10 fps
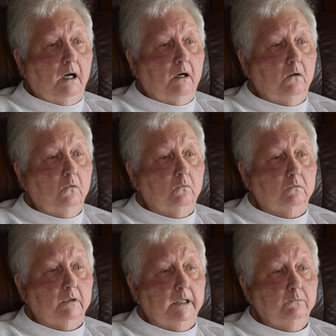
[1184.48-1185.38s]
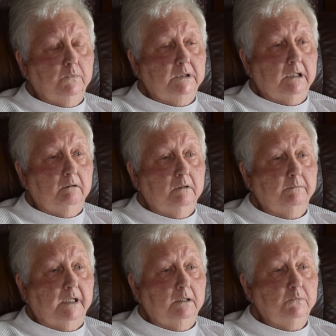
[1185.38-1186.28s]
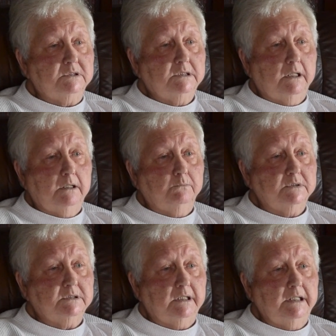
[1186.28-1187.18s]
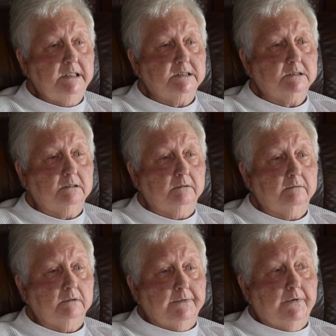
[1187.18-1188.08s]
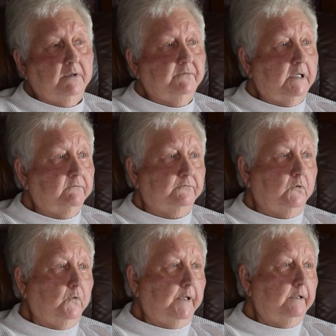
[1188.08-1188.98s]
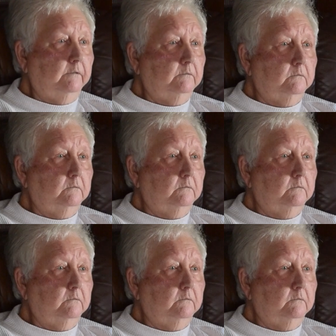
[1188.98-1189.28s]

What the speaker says: Oh, at one time, I would say it was at least 35 or 40.